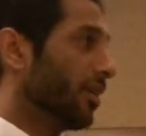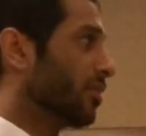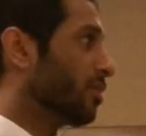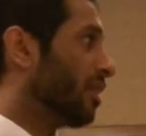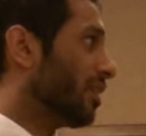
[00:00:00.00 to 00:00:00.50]

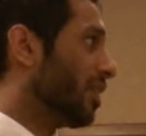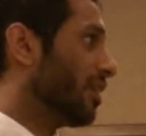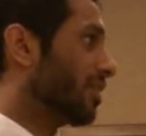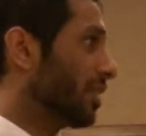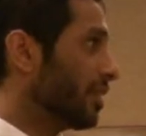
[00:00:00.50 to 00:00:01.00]
If something like
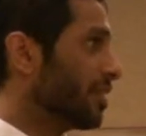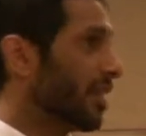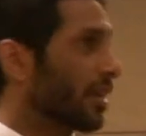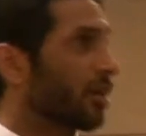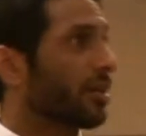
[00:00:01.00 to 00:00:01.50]
that is going to
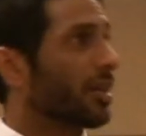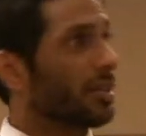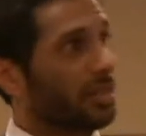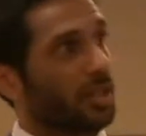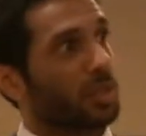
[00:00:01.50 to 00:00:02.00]
take
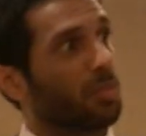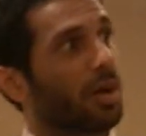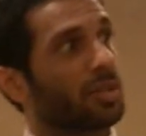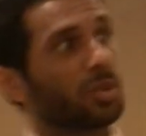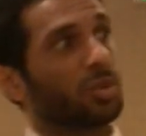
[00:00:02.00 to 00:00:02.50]
6
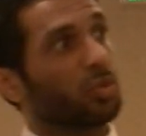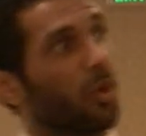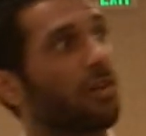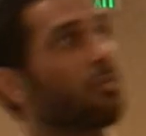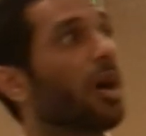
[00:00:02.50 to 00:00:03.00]
months or
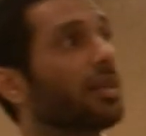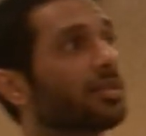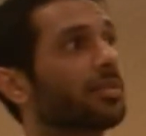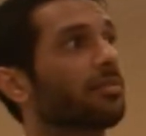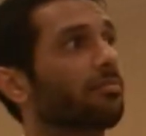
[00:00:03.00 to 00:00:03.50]
12
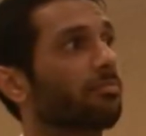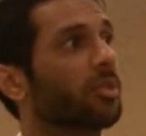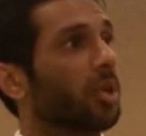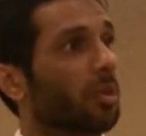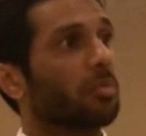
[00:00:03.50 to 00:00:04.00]
months,
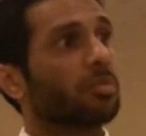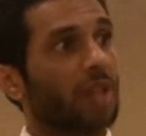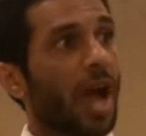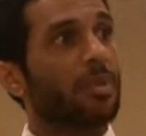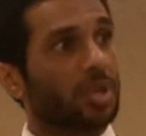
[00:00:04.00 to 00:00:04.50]
you know,
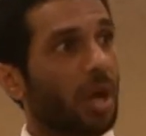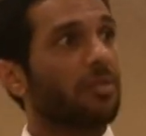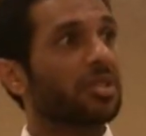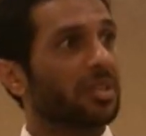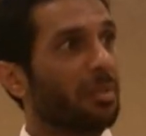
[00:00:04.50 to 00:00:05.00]
time is
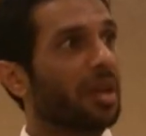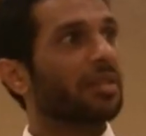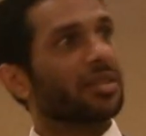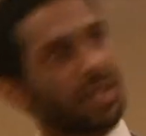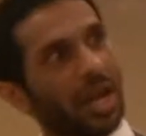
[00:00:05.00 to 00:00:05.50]
obviously money,
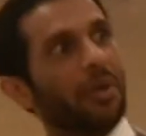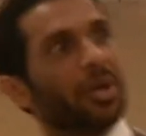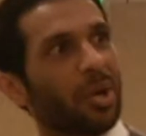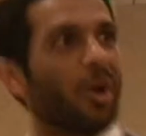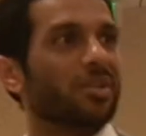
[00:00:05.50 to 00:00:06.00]
and there's
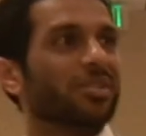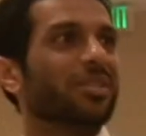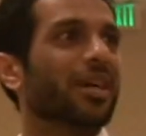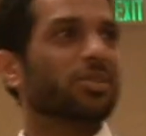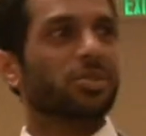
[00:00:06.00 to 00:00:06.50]
carrying costs
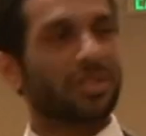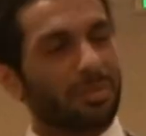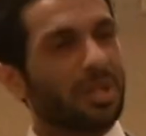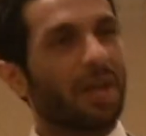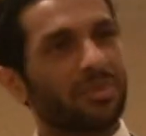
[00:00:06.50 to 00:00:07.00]
in that, so
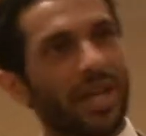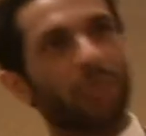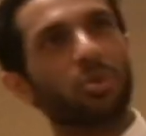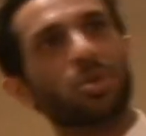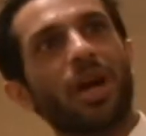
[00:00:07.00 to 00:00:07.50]
sometimes
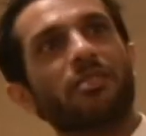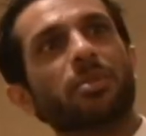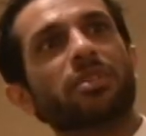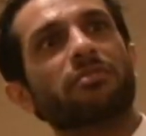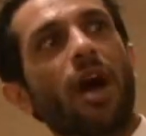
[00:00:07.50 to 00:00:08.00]
that will drive
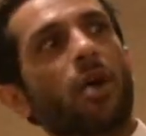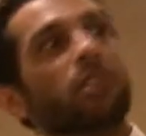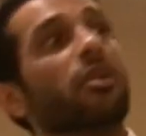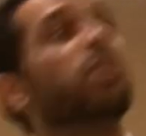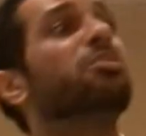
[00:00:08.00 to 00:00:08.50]
up the
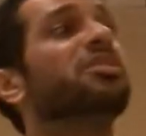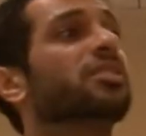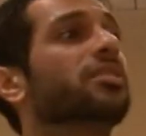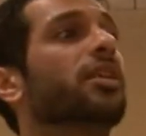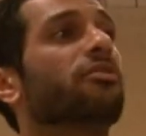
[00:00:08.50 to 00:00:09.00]
value of other
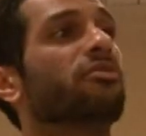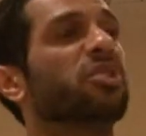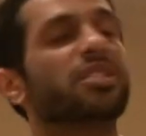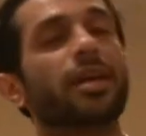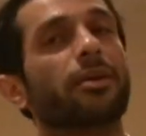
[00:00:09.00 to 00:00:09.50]
businesses that are for
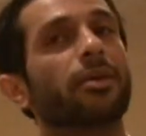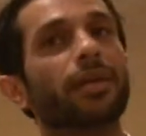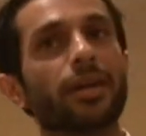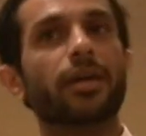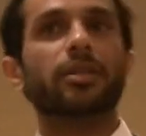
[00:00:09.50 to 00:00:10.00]
sale.
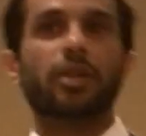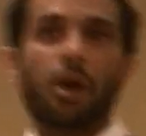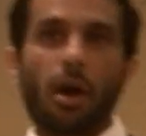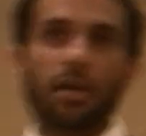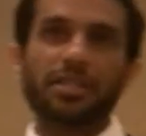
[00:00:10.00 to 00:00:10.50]

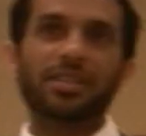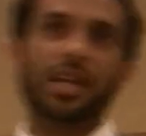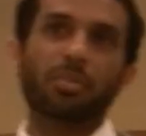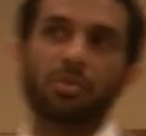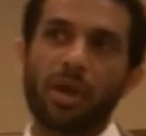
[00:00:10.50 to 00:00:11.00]
They're already
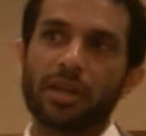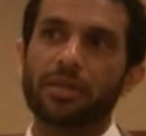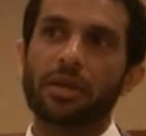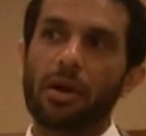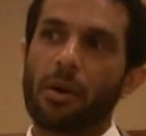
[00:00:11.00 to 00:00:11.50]
set up and ready
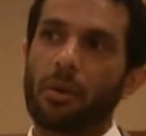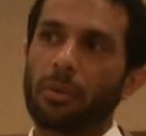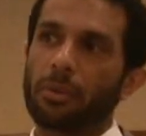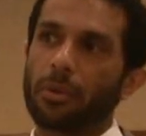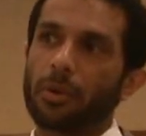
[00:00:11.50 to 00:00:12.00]
to go.
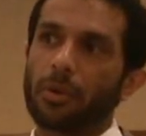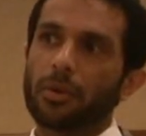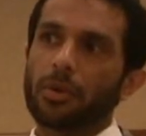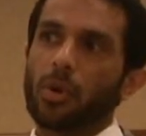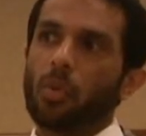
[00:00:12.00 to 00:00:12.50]

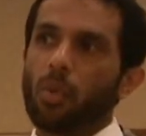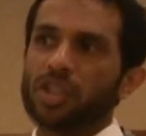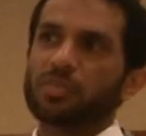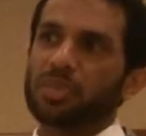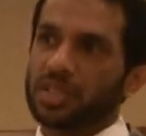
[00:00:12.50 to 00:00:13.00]

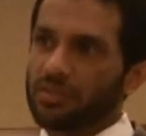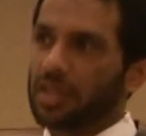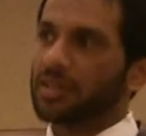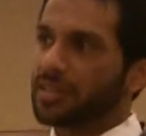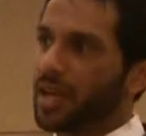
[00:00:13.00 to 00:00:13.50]
One
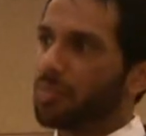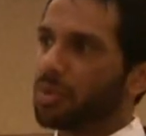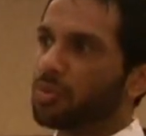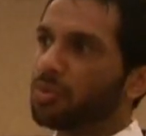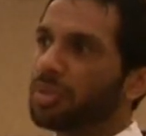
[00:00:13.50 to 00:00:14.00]
specific
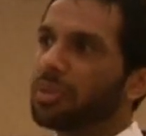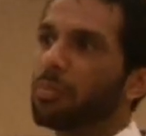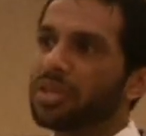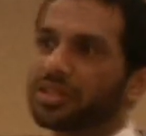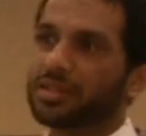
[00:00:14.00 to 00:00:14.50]
example would be
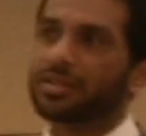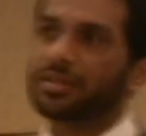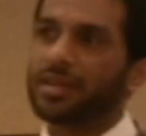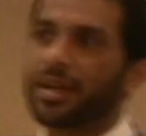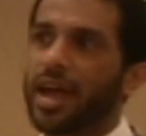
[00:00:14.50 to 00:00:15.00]

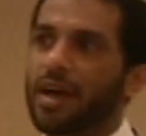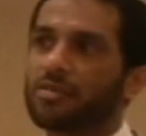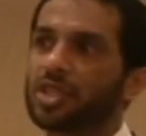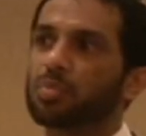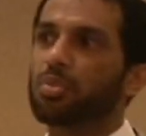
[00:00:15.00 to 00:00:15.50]
businesses that
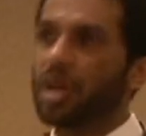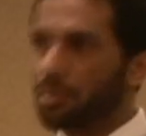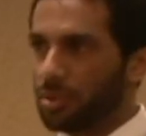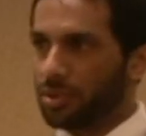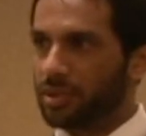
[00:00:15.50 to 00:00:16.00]
have spray
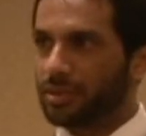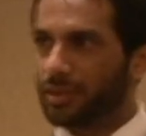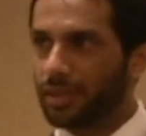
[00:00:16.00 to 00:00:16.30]
booths.